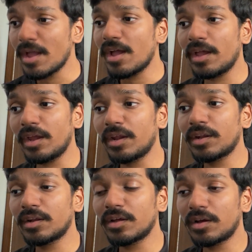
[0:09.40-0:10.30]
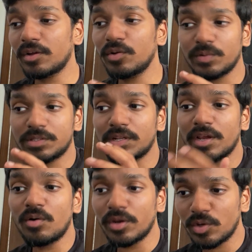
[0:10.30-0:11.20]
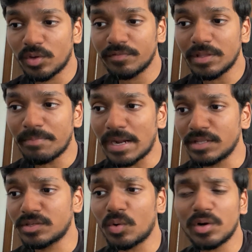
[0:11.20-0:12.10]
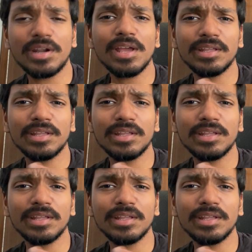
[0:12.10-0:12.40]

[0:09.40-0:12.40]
and uh, you know, it's like going to give the patterns already.